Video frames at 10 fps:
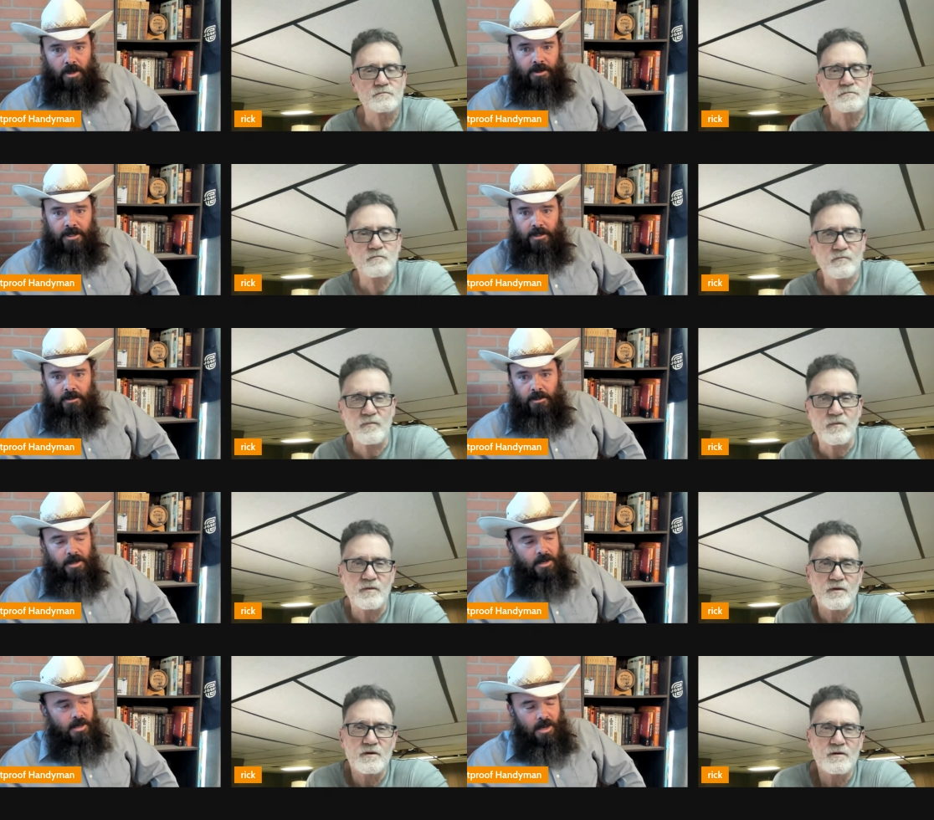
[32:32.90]
Speaker 1: on here,
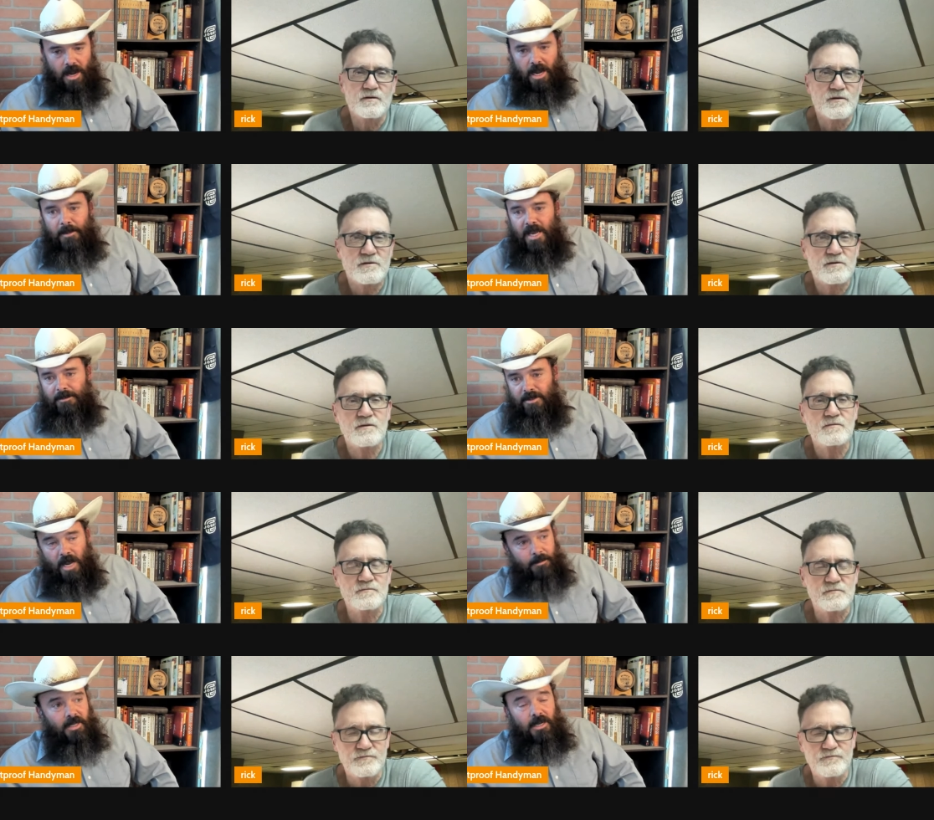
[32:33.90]
I'm at,
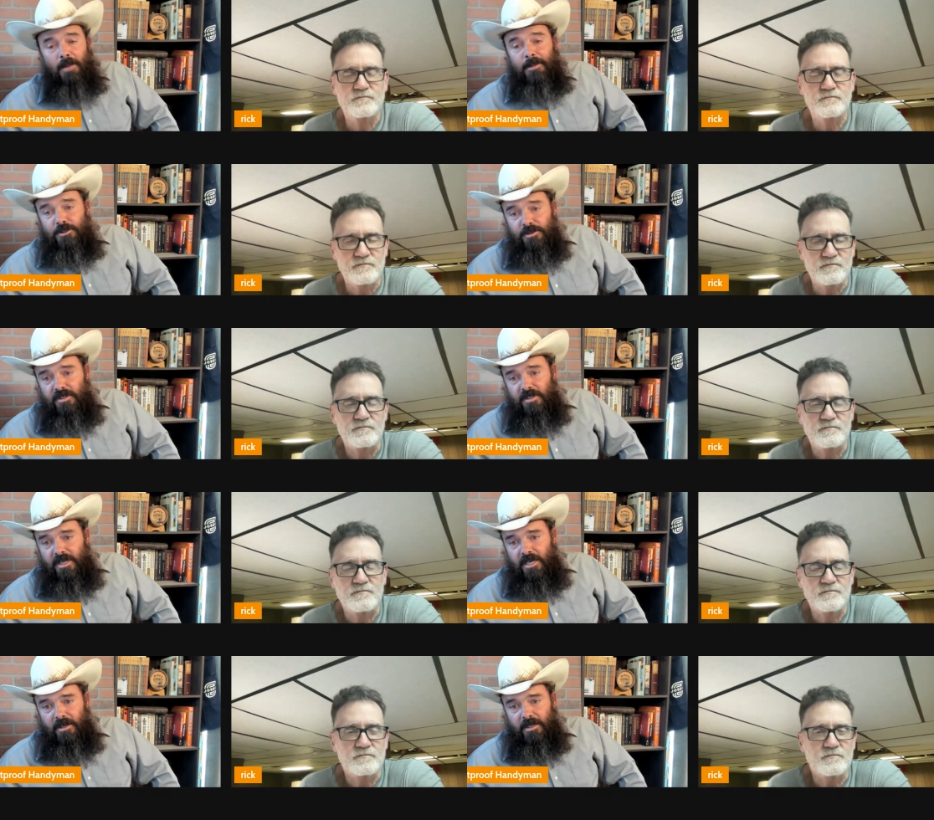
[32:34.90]
I'm, I'm interested in
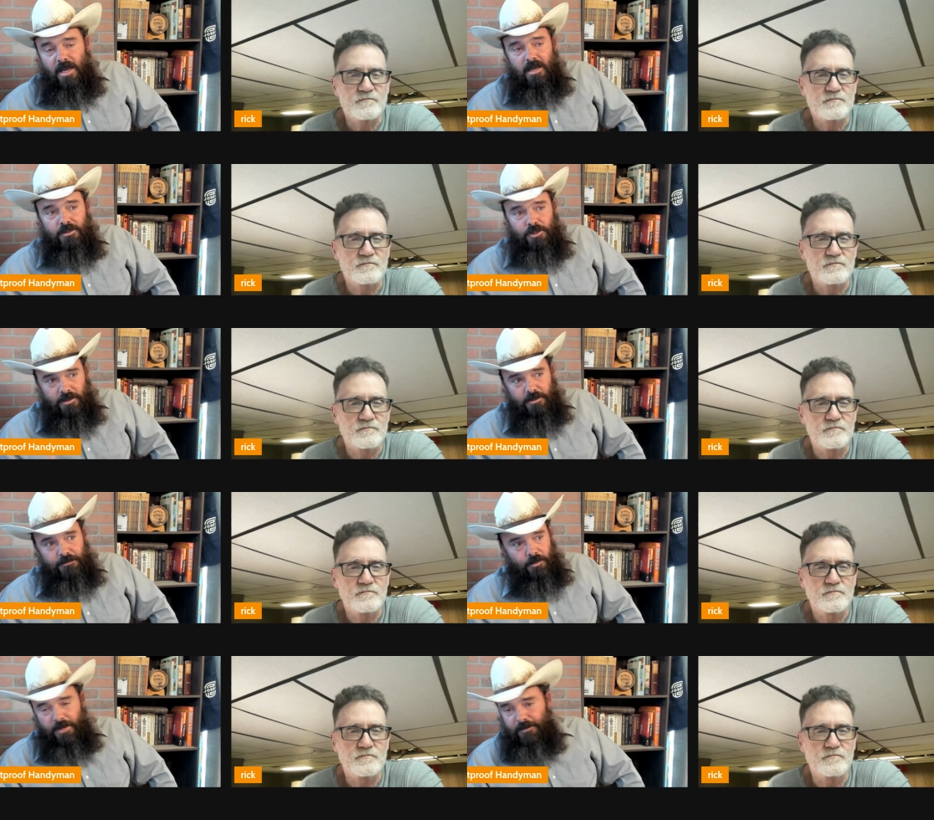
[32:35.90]
hearing, not just
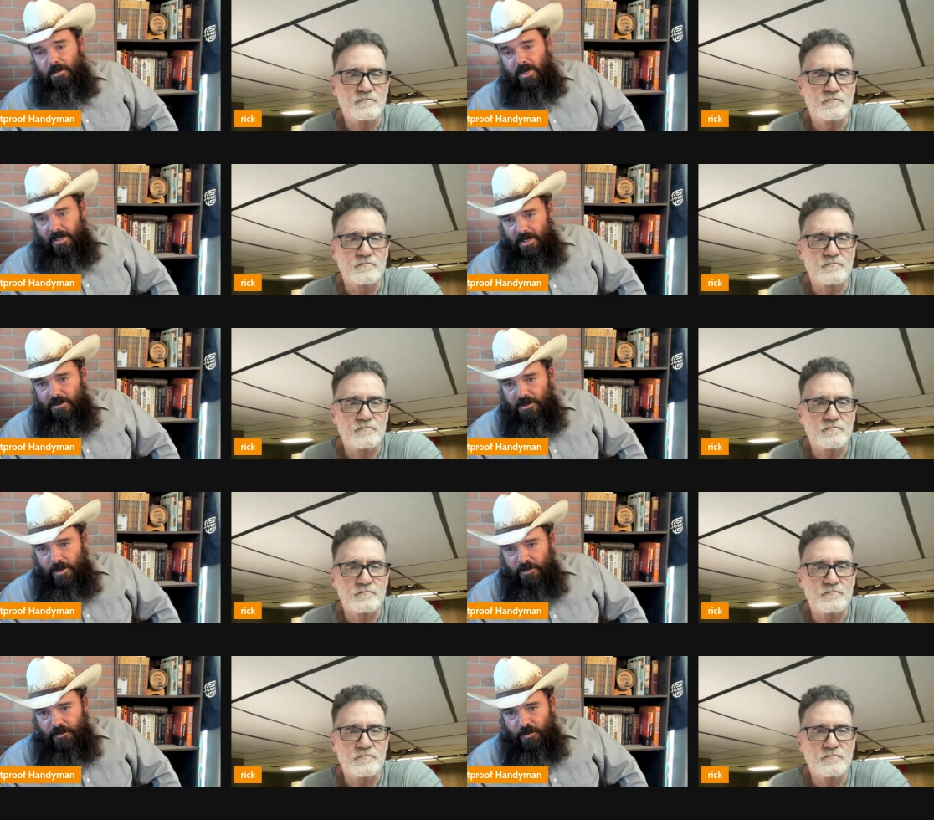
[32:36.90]
for everybody else,
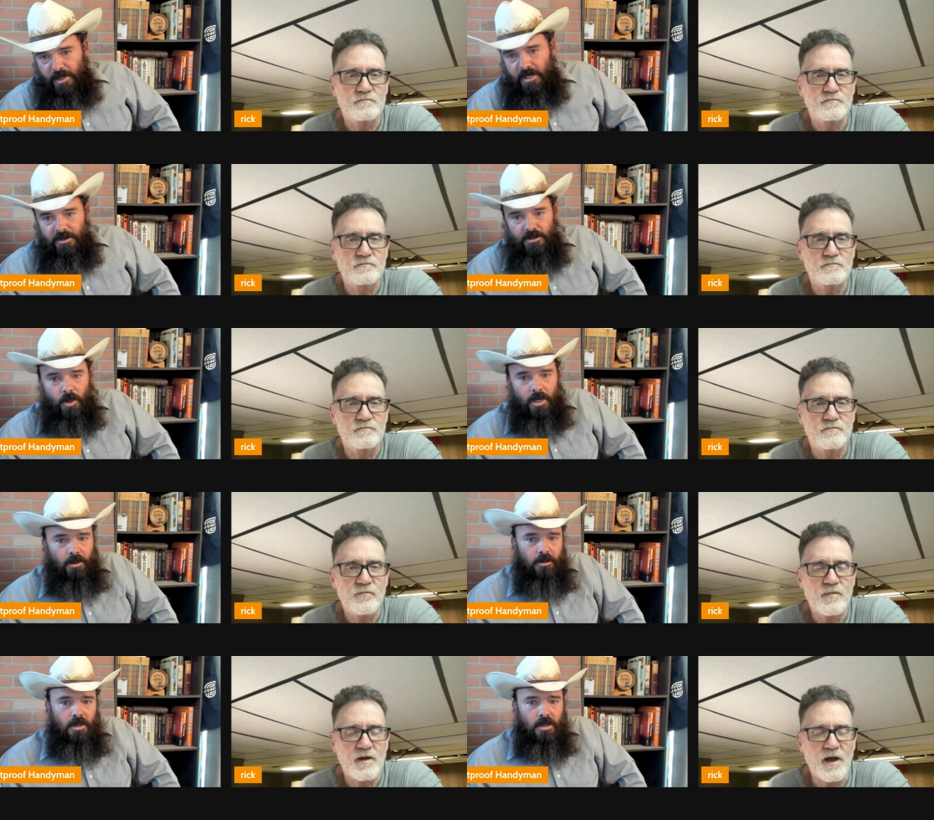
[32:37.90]
but for me as
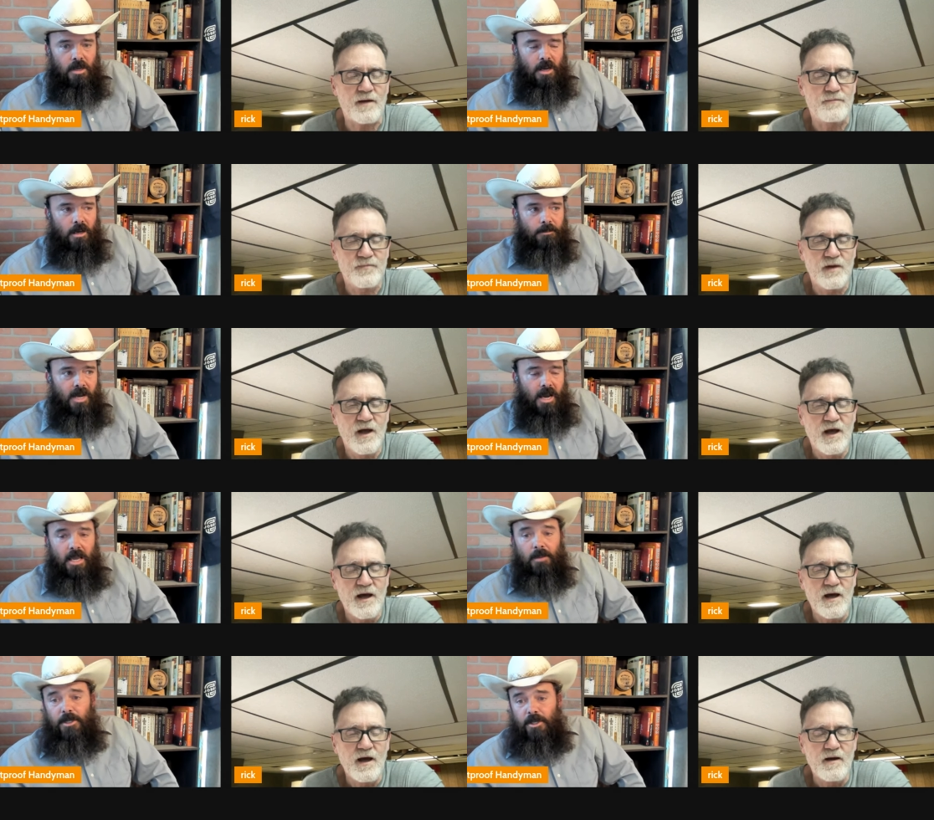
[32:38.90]
well.
Speaker 2: Yeah.
Speaker 1: Um, I
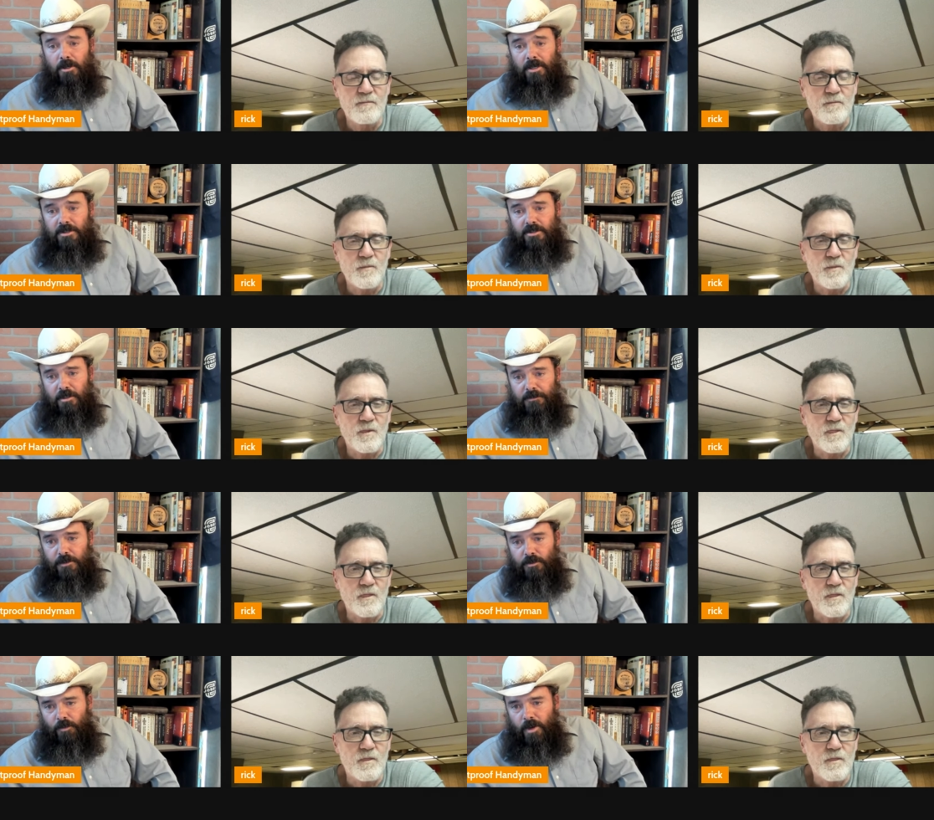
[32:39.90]
am curious if
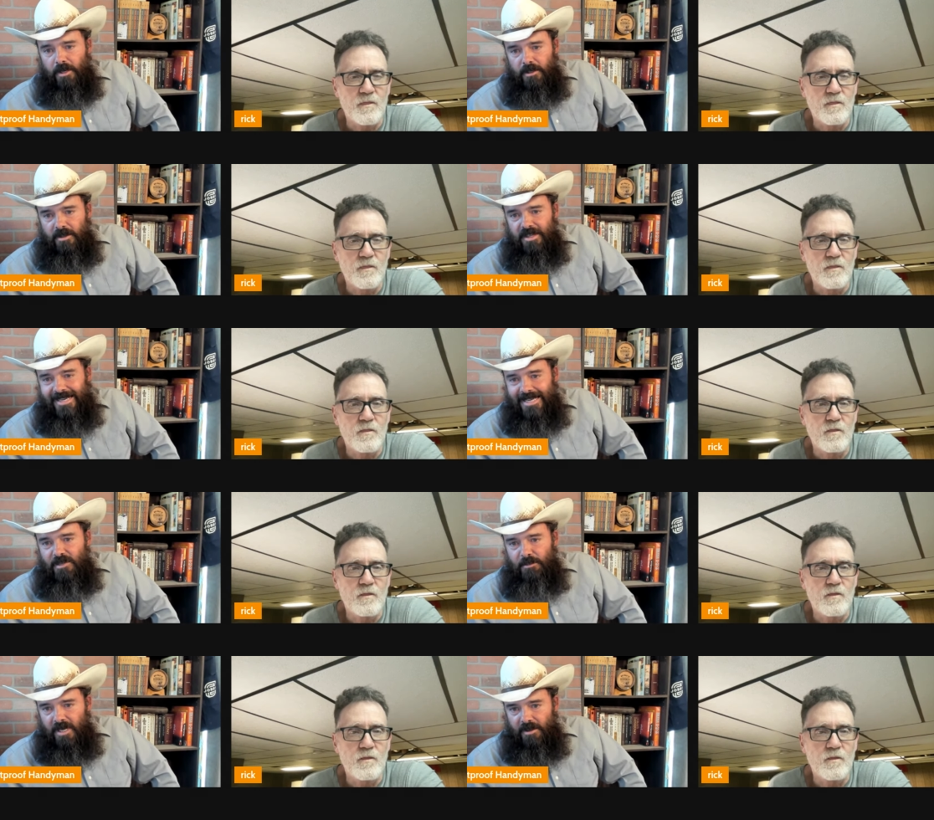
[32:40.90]
you've read the
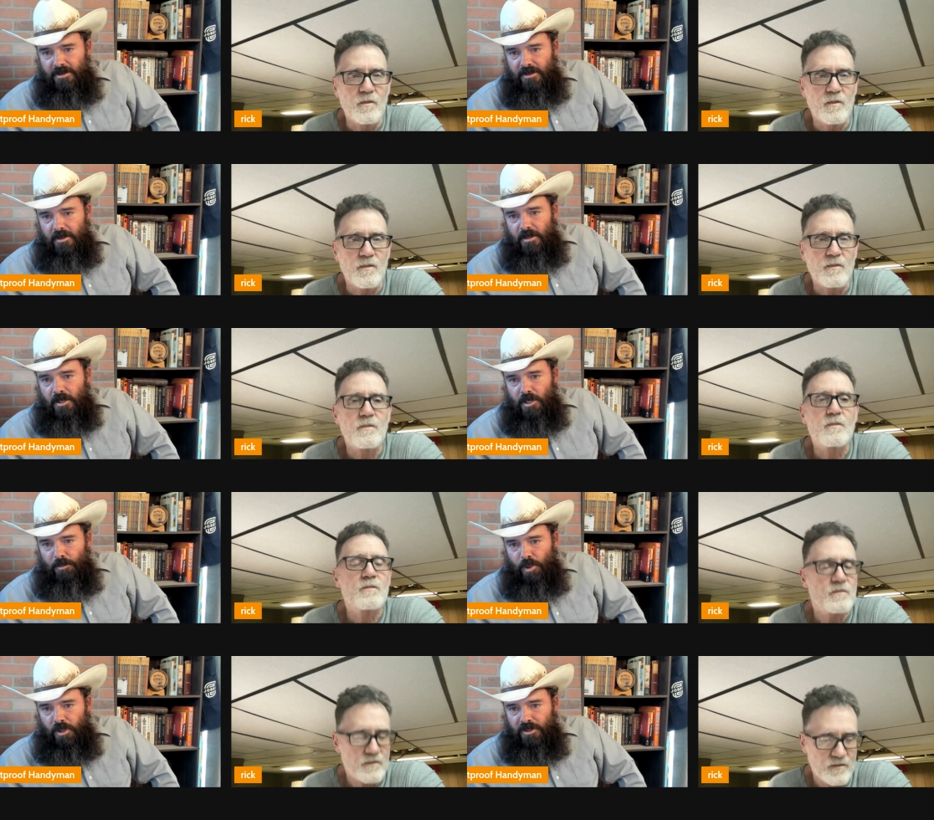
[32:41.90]
E-Myth
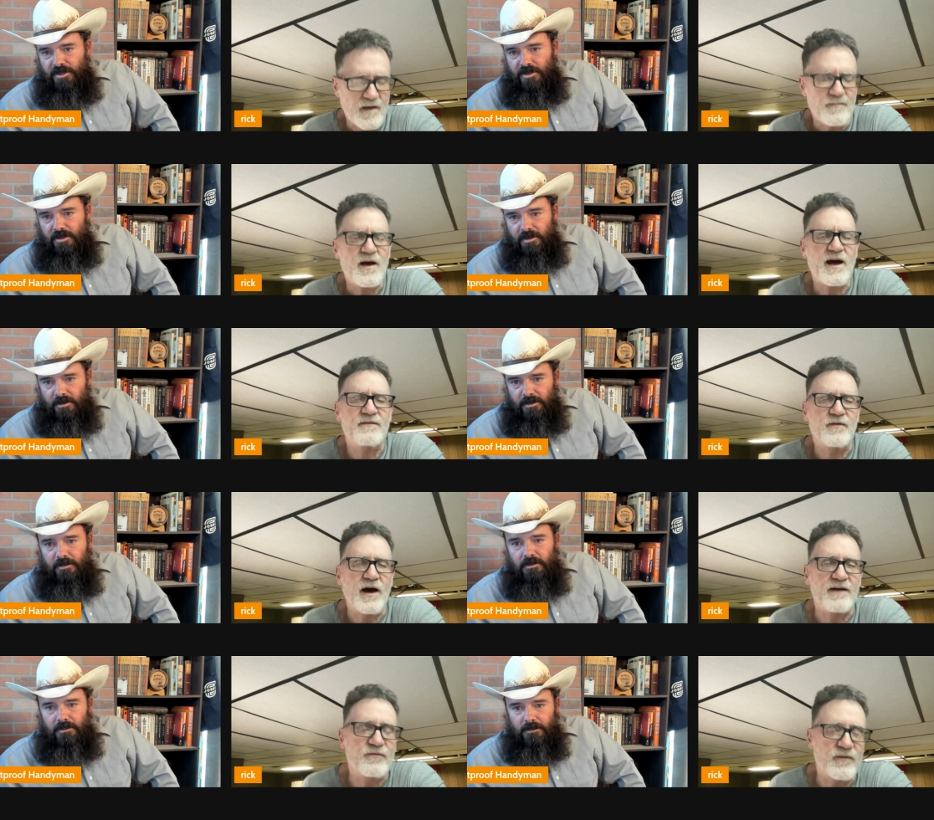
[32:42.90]
books.
Speaker 2: I've,
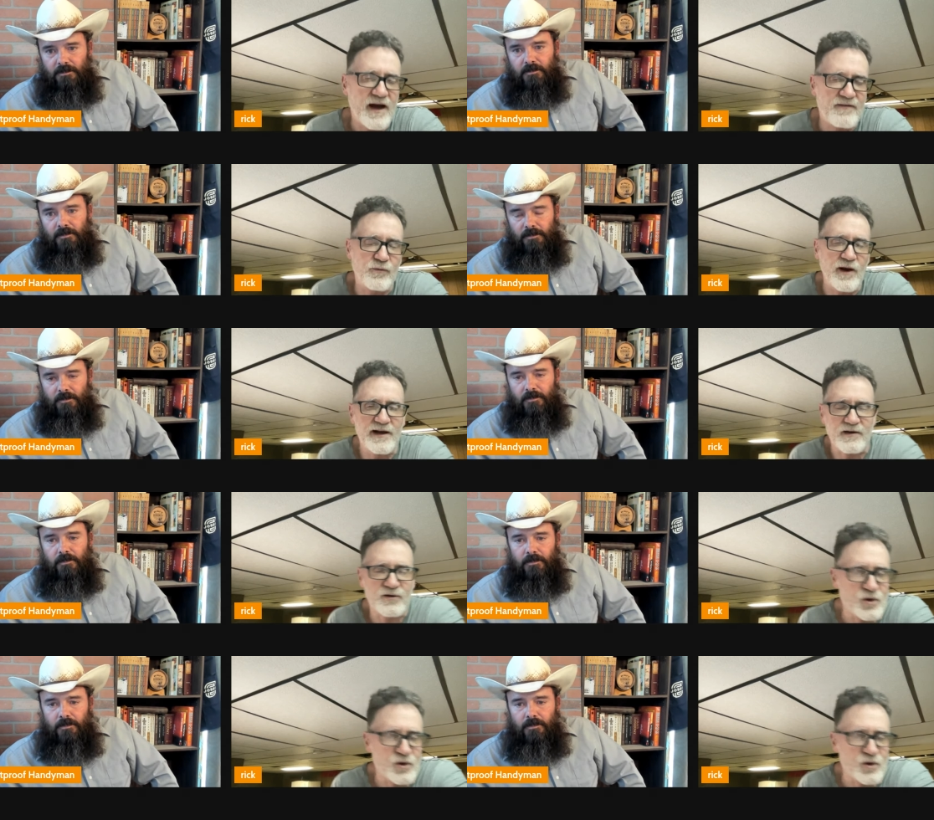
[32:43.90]
I've, I've read it